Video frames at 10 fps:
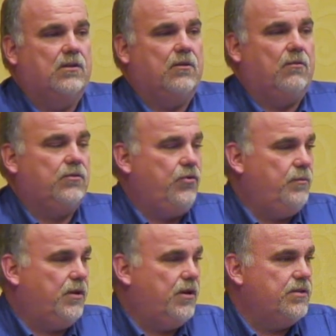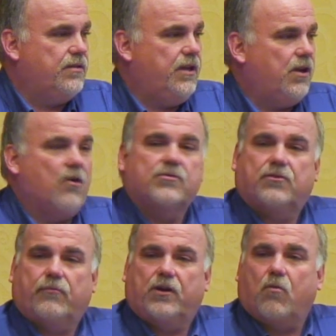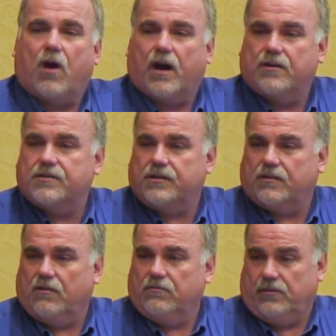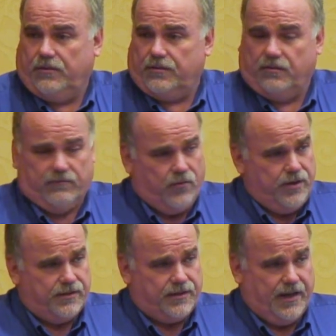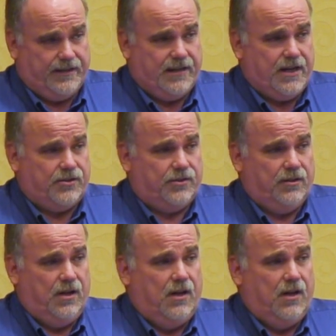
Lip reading: Don't do it because you think OSHA requires it. Don't do it to avoid a citation.